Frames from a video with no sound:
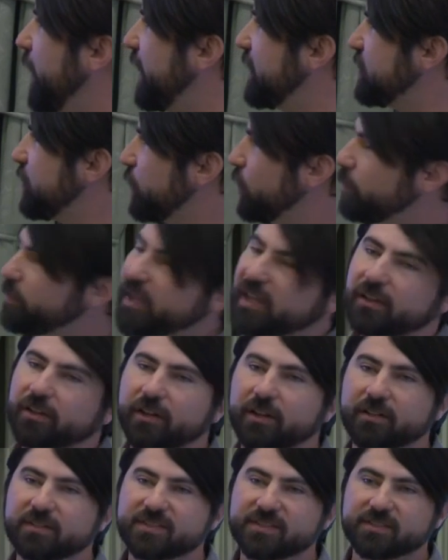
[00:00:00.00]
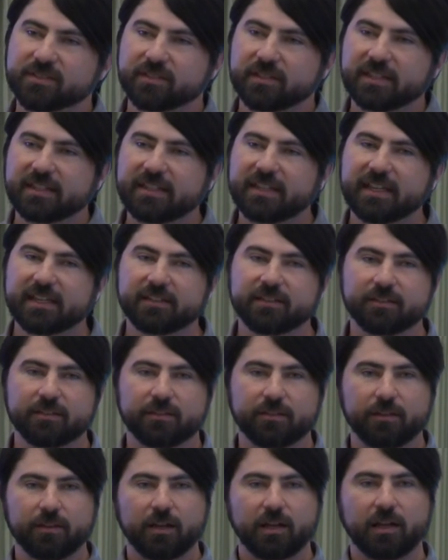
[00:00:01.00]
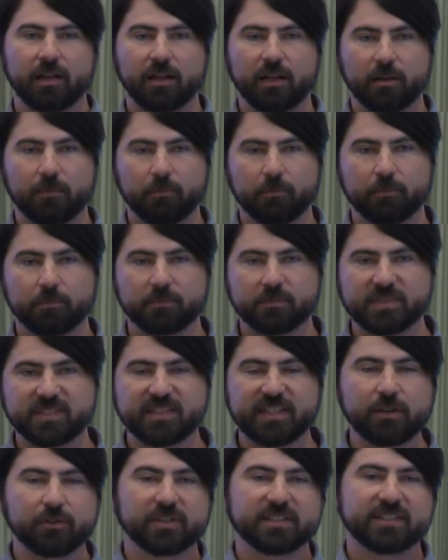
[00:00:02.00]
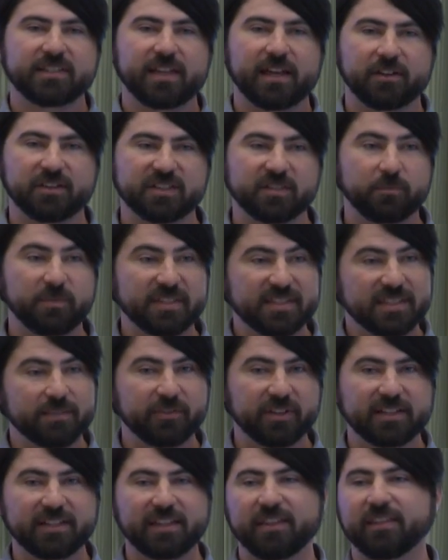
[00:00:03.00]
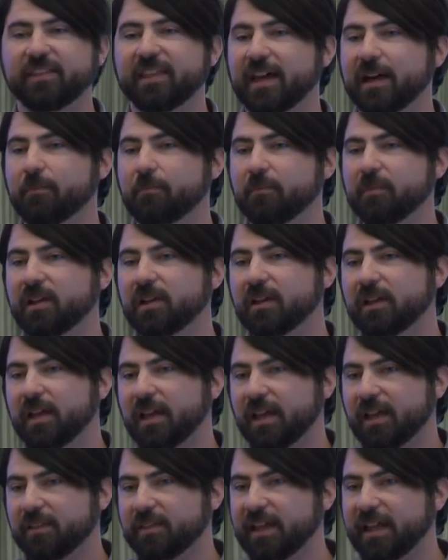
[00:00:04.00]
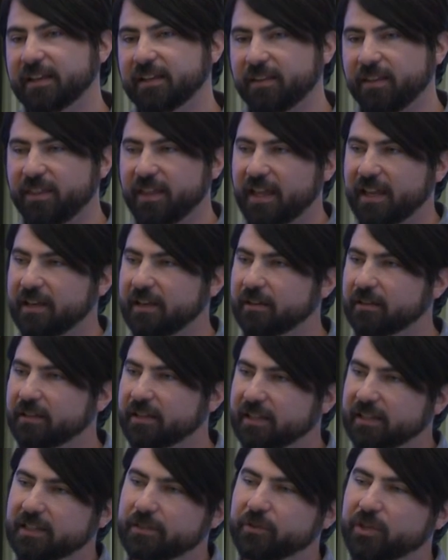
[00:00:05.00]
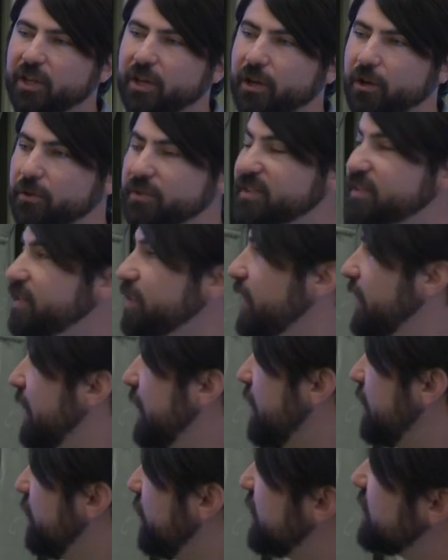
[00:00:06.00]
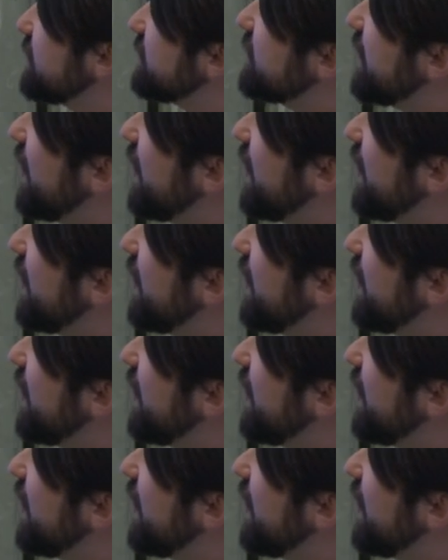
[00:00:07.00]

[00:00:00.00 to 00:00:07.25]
external pillars, get uh, secrets that are specific to them that then can live on the host. This is